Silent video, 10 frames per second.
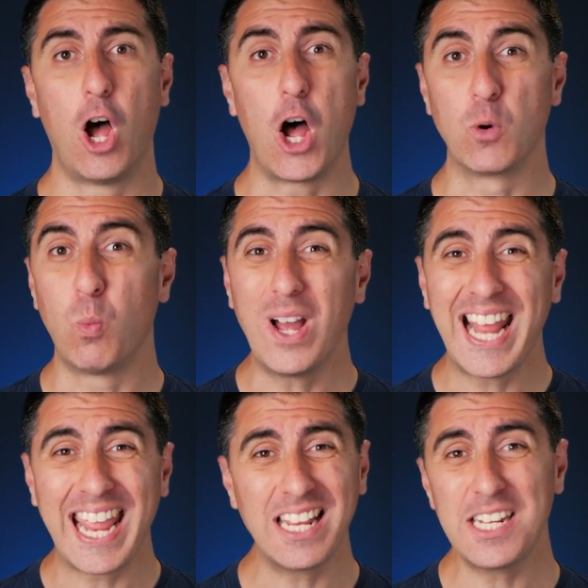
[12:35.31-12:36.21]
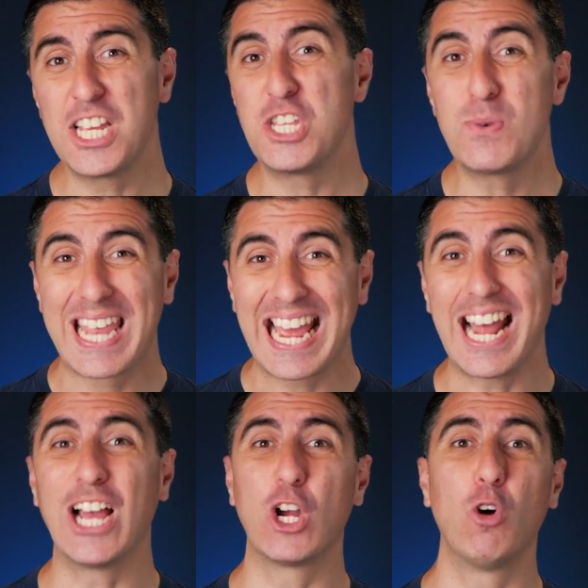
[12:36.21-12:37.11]
On one hand, you
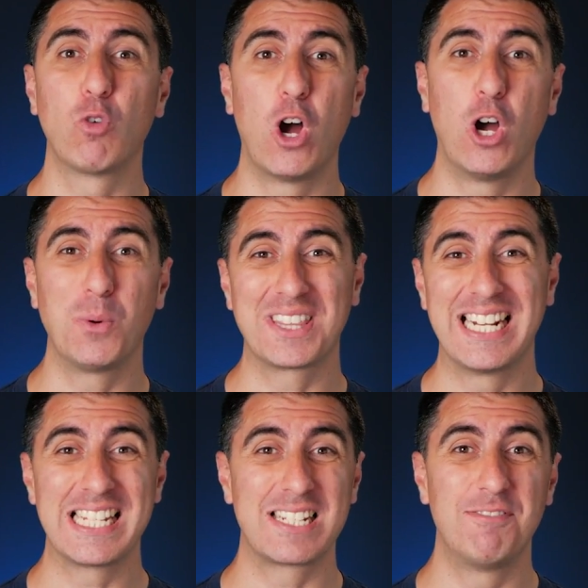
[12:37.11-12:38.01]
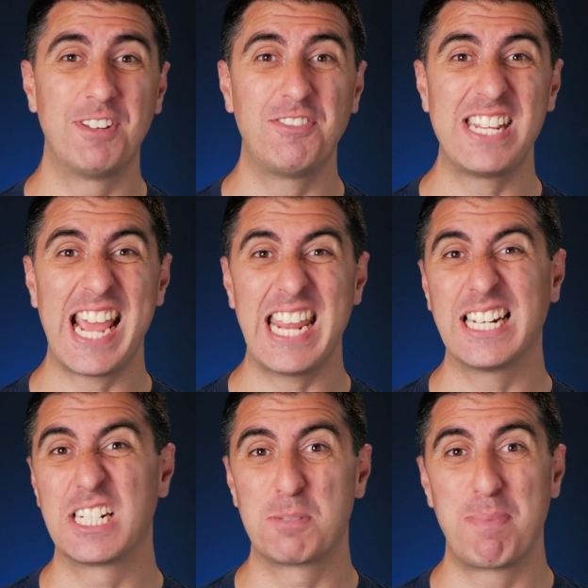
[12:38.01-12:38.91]
cannot go wrong with an
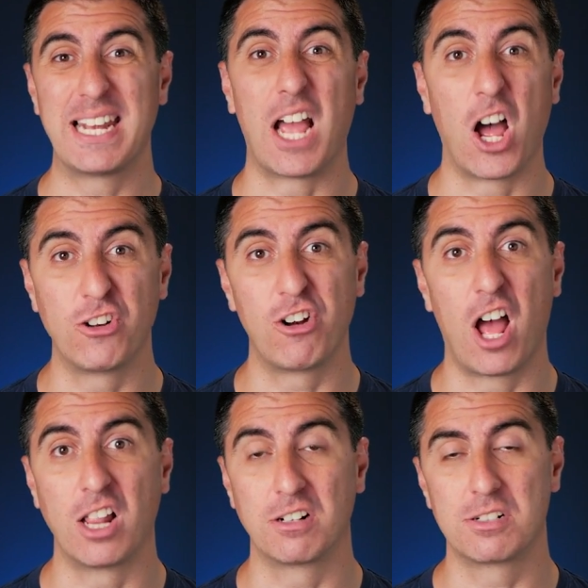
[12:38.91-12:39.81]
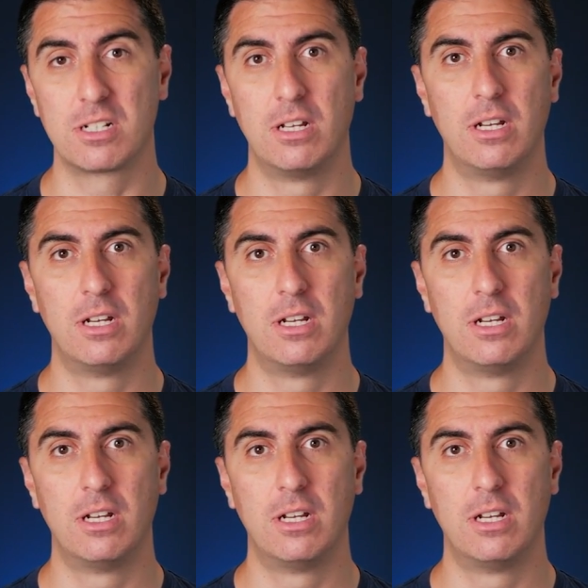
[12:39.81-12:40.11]
SM58 and spending $100.